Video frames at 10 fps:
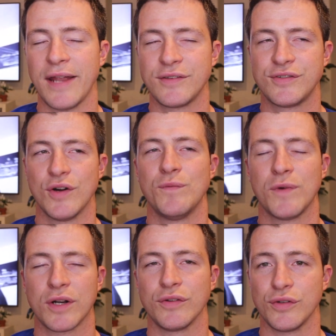I don't
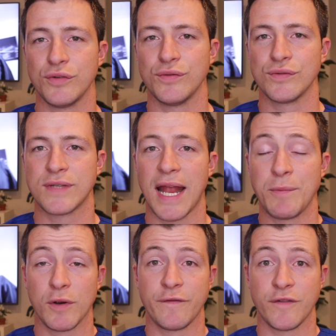want to lose
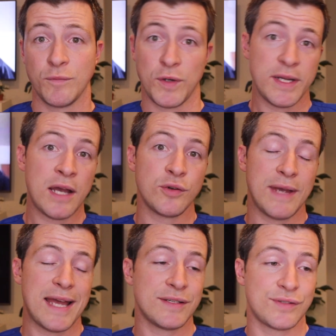anywhere from what Yahoo
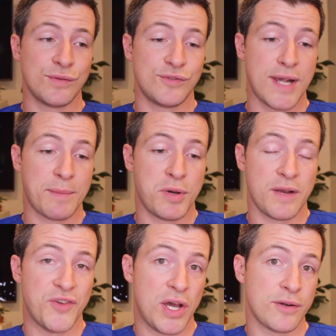has to jackpot
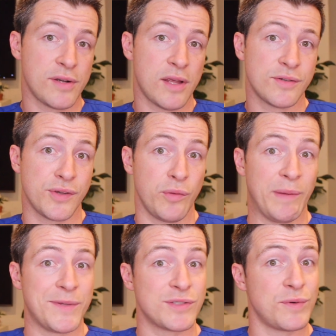of $100 all the way
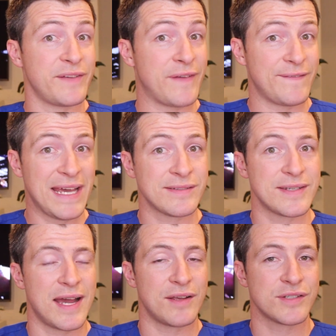up to
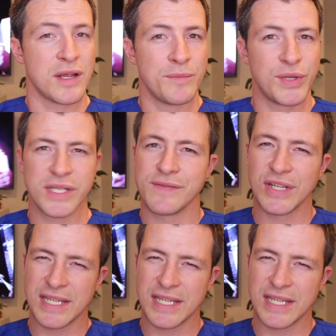$25,000 because of a